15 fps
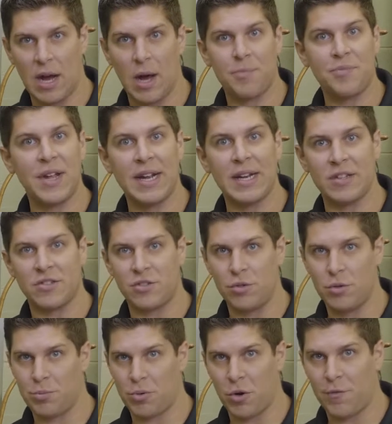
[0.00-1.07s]
updated as
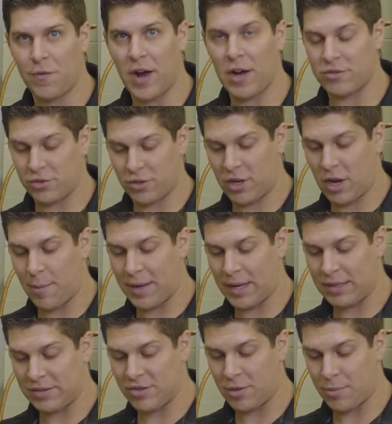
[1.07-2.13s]
new profiles are
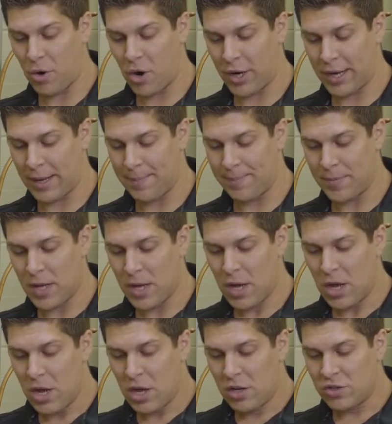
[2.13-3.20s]
coming to the market.
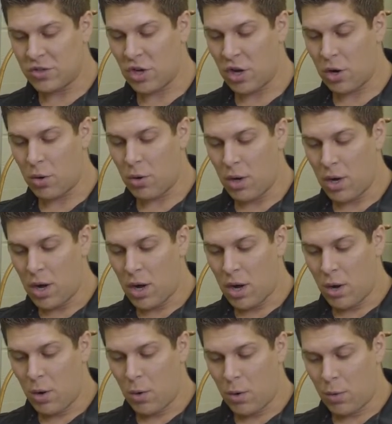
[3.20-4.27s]
So
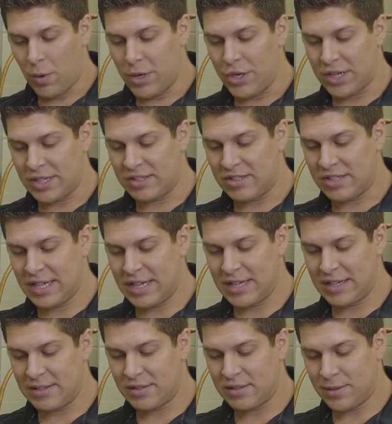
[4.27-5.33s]
what you can see
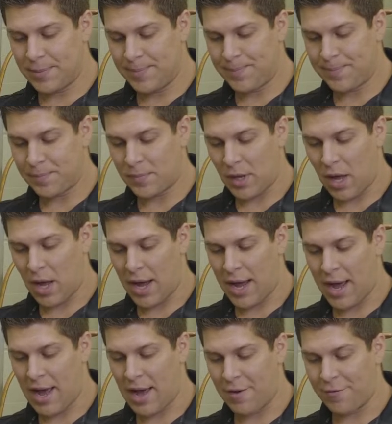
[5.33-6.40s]
is I
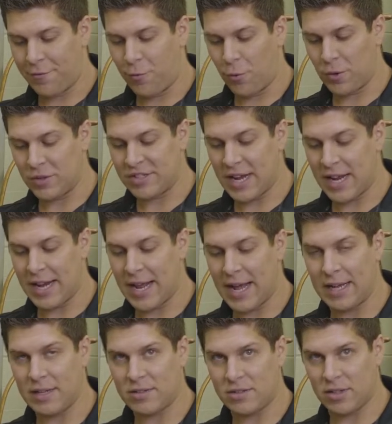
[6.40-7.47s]
have
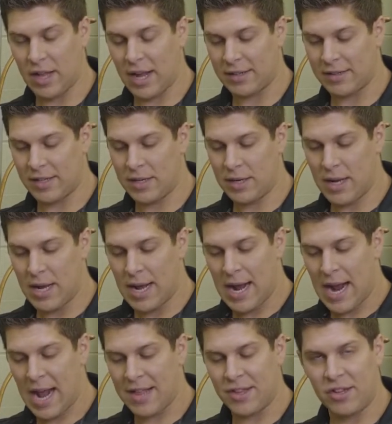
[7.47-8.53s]
410A selected,
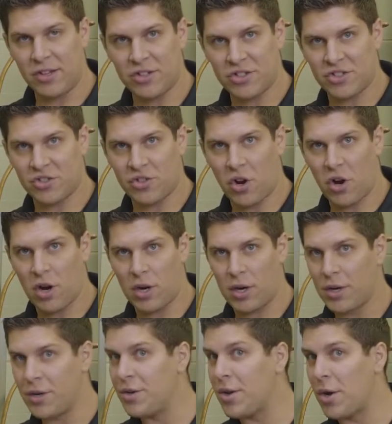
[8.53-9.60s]
and the little
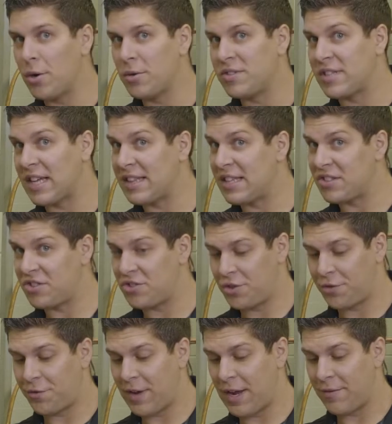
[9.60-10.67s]
star notes that this is
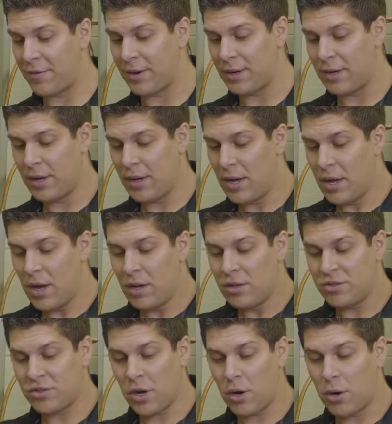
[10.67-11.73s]
your favorite.
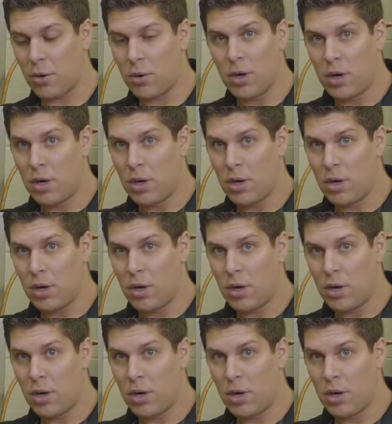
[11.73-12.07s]
So